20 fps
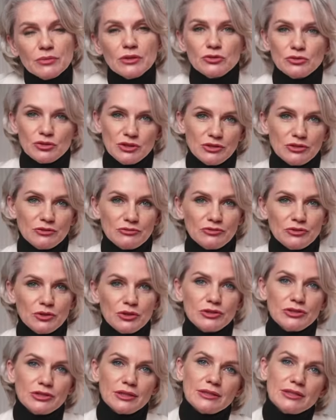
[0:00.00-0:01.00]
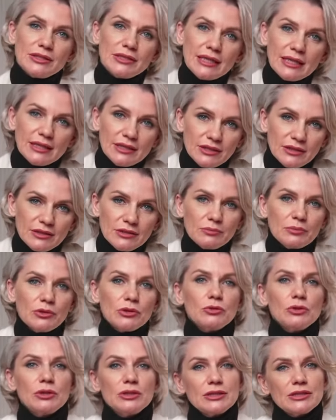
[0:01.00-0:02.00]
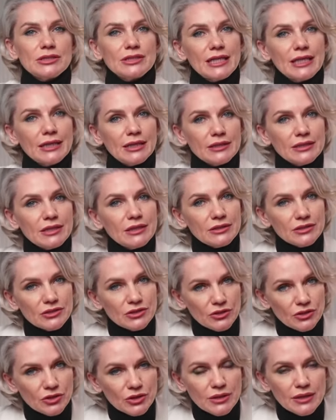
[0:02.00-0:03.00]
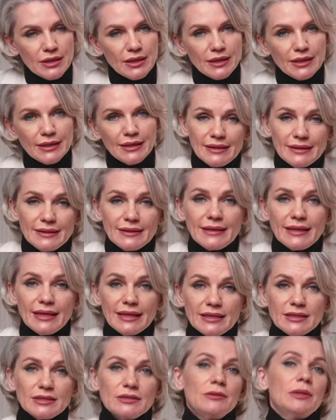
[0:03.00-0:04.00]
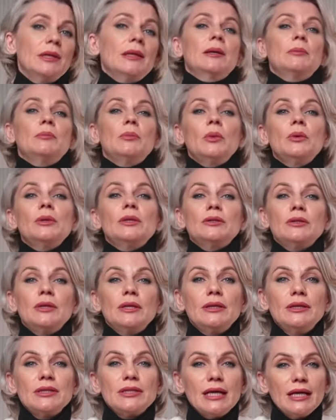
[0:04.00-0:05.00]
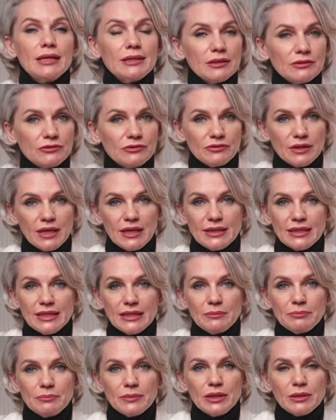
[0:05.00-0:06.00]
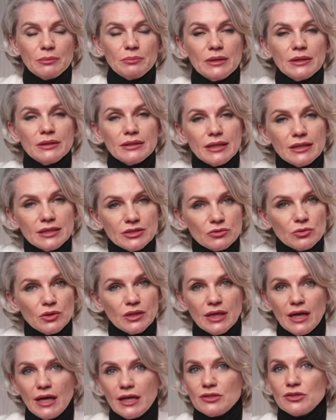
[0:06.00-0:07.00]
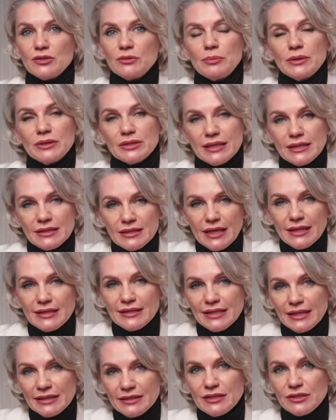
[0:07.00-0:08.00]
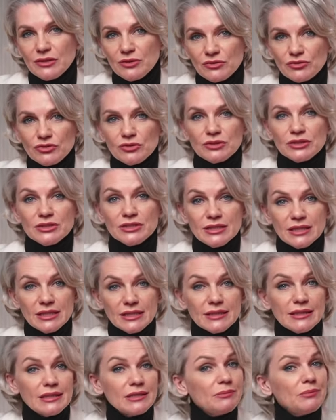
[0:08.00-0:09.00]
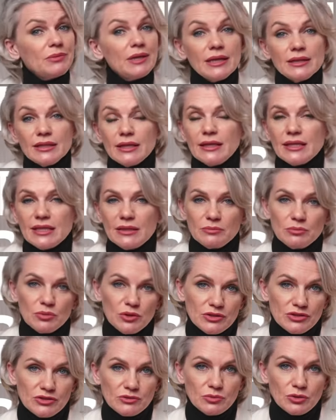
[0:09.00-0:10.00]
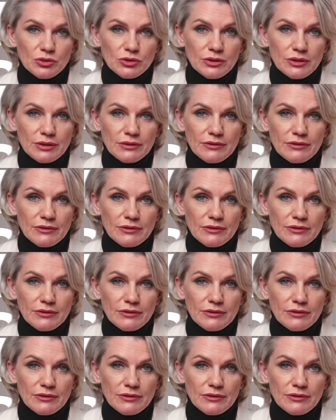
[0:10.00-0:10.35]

between the first and second, between the second and third. And it's very important to understand that finding a pigment that is one hundred percent identical to the skin is practically impossible.